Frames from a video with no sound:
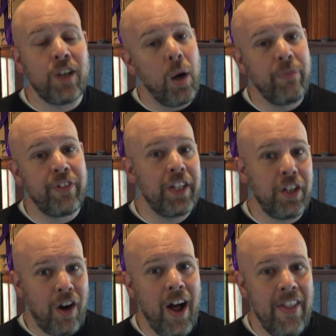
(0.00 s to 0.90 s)
so hopefully
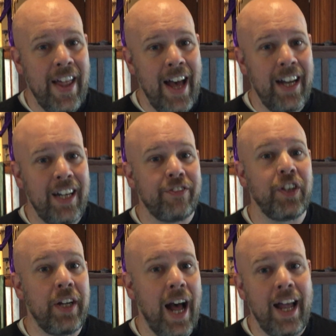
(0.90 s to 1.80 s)
you're on that, and if
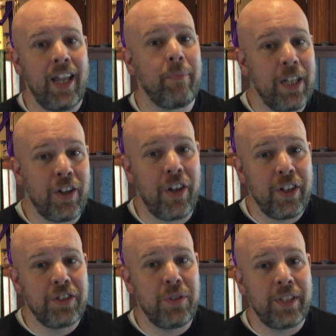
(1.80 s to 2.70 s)
you're not, let me
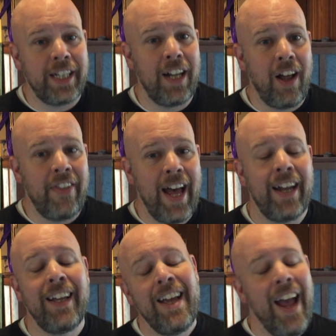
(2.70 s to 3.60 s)
encourage you to get on that.